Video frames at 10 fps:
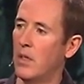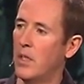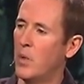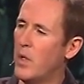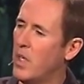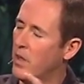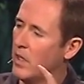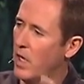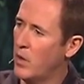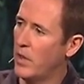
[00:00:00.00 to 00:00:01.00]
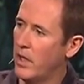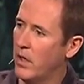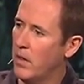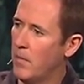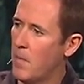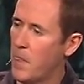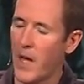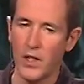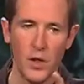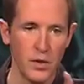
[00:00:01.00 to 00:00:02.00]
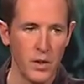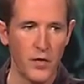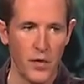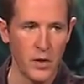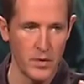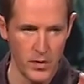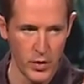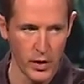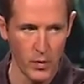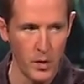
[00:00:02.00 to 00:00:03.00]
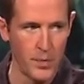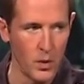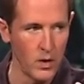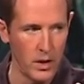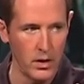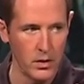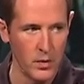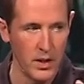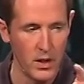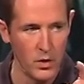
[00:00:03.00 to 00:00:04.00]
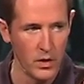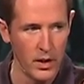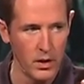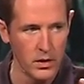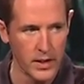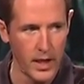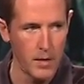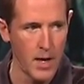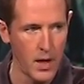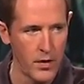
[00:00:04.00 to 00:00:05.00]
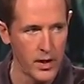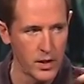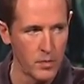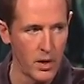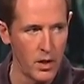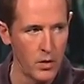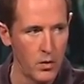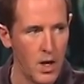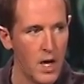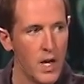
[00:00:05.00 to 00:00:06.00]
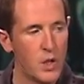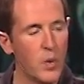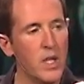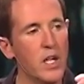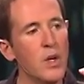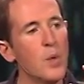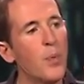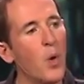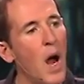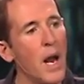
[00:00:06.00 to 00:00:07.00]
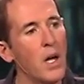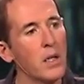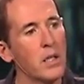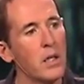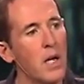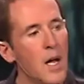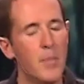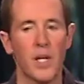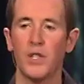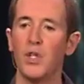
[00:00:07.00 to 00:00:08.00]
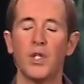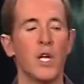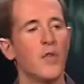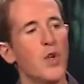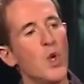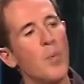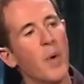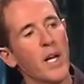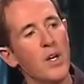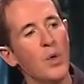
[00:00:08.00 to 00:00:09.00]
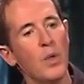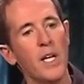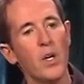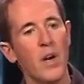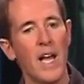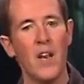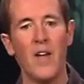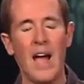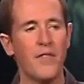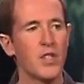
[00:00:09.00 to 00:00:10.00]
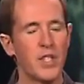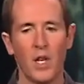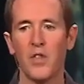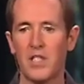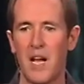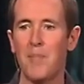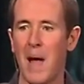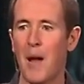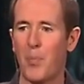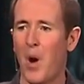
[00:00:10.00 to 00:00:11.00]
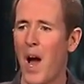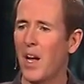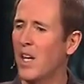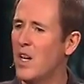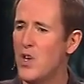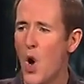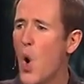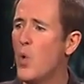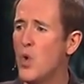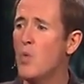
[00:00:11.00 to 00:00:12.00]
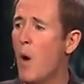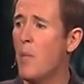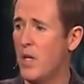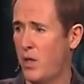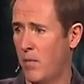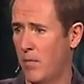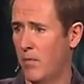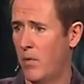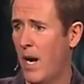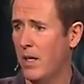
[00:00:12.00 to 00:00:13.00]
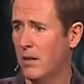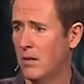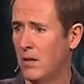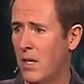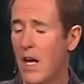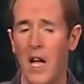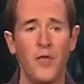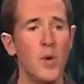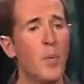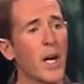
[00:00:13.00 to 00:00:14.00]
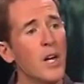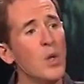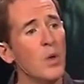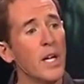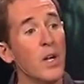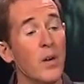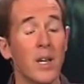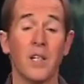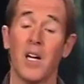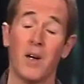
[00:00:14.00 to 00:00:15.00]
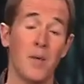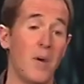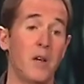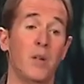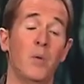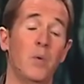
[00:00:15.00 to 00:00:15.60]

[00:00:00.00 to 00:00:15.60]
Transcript: Do we need a new leader? That's usually the first trigger we pull, isn't it? We need a new leader. Let's get him out of there, get somebody new. Do we need a new product? Because you see, if you bring a new leader in and they have to sell the same bad product, no new momentum, right? If you bring a new leader in, come on,